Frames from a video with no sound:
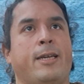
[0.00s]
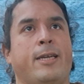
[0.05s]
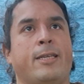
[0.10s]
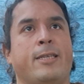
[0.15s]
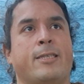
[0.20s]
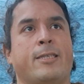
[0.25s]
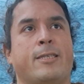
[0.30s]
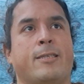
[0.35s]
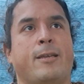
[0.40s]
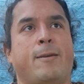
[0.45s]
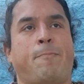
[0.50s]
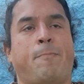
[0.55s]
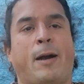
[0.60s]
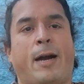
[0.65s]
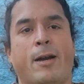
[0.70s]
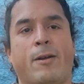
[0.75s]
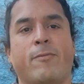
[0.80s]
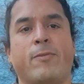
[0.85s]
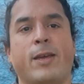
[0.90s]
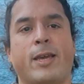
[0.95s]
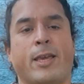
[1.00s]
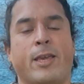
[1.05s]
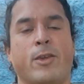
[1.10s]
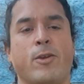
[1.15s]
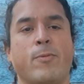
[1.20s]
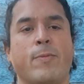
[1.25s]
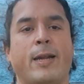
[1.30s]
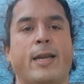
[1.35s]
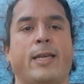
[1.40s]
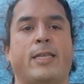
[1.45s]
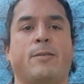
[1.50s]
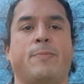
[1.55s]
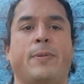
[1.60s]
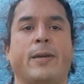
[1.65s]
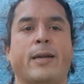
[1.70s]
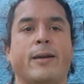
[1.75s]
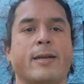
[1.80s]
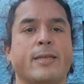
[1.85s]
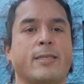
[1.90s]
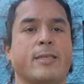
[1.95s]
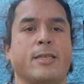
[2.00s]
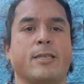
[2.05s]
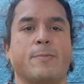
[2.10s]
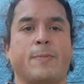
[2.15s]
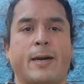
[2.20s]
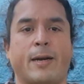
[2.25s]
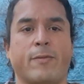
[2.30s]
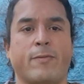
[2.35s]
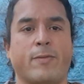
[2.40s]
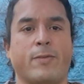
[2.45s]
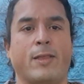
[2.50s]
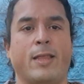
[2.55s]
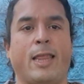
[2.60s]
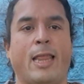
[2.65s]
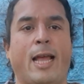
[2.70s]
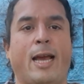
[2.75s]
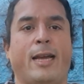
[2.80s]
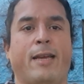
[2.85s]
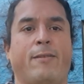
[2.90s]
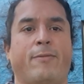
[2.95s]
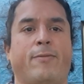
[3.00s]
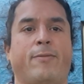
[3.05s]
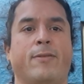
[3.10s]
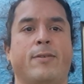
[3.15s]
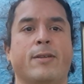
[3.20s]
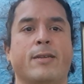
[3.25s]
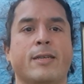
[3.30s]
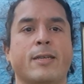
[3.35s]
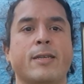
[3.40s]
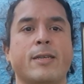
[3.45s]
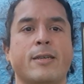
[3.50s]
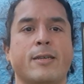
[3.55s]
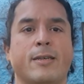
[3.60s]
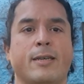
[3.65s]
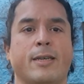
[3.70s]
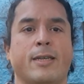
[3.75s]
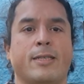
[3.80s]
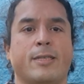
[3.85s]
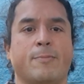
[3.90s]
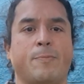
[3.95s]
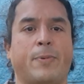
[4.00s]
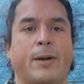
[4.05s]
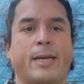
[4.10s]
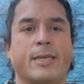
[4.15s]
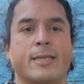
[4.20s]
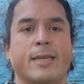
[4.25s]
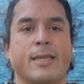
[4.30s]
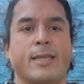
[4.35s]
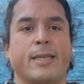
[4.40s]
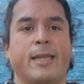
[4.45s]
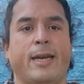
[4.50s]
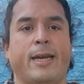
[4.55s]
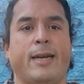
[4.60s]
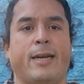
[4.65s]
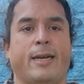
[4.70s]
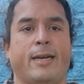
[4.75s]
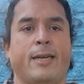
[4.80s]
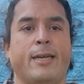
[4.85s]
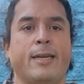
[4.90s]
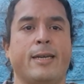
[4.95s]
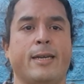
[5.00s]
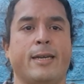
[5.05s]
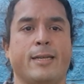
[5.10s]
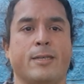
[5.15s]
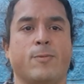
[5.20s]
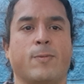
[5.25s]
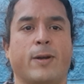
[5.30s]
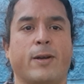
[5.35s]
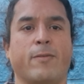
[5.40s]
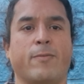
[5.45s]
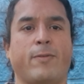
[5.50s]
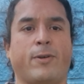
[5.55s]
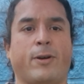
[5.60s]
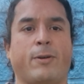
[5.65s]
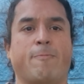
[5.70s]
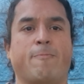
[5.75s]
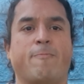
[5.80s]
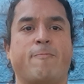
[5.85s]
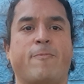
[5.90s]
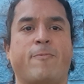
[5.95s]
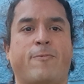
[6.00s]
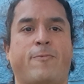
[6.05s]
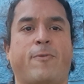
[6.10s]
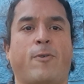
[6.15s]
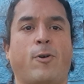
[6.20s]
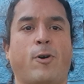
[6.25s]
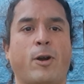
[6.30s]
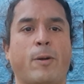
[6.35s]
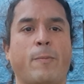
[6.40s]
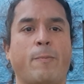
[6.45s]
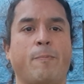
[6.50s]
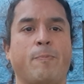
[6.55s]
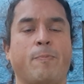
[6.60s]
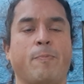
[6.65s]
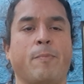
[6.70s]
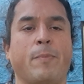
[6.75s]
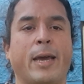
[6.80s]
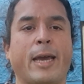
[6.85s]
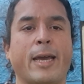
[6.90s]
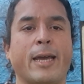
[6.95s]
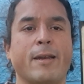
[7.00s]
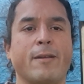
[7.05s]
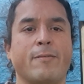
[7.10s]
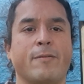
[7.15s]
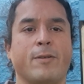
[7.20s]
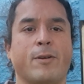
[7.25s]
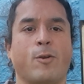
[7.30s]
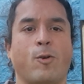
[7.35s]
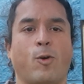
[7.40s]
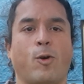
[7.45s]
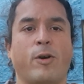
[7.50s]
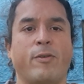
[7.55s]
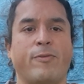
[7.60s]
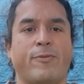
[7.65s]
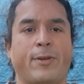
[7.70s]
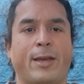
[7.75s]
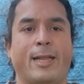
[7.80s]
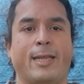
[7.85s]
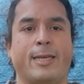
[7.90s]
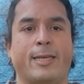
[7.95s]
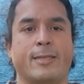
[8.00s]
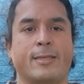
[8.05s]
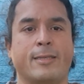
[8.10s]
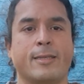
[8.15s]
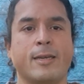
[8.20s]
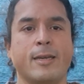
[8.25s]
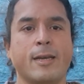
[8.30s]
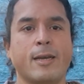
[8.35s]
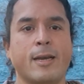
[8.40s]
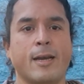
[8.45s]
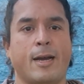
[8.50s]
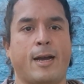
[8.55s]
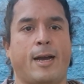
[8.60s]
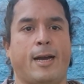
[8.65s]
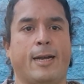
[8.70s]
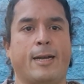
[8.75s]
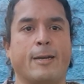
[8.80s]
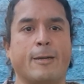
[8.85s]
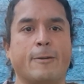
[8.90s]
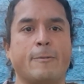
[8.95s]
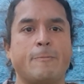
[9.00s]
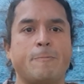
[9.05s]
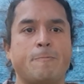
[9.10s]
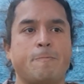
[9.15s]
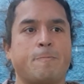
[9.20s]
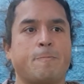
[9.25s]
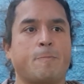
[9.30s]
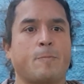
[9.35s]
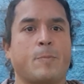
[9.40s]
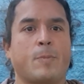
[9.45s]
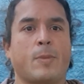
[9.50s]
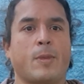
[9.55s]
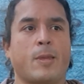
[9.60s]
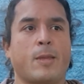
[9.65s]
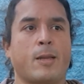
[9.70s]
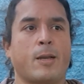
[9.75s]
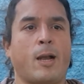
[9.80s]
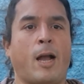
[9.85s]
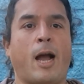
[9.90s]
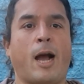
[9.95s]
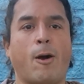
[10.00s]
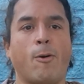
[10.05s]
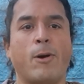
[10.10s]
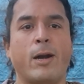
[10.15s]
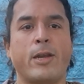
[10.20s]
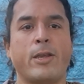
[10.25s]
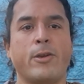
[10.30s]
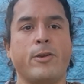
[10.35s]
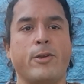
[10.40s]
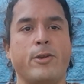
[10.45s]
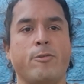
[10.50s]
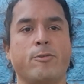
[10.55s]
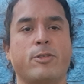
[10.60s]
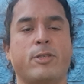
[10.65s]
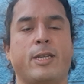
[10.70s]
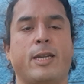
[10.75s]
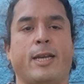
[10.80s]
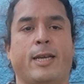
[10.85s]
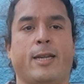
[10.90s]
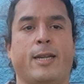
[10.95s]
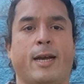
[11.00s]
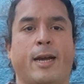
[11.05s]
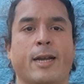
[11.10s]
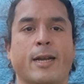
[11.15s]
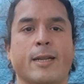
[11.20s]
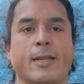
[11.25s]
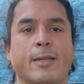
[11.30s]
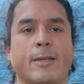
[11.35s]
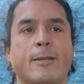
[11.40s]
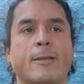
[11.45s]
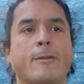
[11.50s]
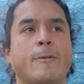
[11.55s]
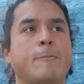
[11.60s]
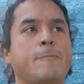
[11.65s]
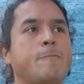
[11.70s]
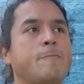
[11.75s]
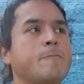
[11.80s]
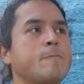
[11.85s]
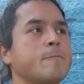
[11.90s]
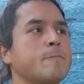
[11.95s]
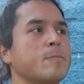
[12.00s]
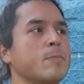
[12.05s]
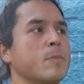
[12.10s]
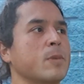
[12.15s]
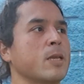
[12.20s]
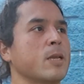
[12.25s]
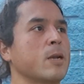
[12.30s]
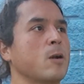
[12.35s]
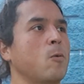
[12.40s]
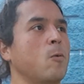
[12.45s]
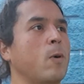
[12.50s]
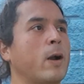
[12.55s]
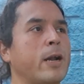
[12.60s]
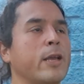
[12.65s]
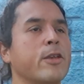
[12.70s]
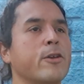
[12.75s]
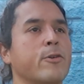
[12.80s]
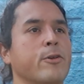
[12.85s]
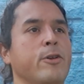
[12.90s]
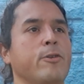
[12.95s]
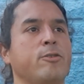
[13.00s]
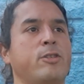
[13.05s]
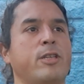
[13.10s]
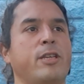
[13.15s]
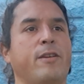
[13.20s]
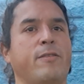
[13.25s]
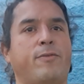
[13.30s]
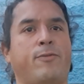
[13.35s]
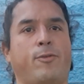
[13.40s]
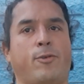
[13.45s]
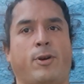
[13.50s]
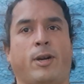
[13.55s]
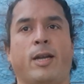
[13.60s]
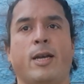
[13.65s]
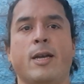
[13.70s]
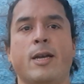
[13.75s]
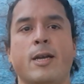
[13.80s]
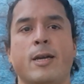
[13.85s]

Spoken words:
is part of the human experience, is part of life. It's present there. It's one of our four main core feelings. And how are you using it? And what are you using it for?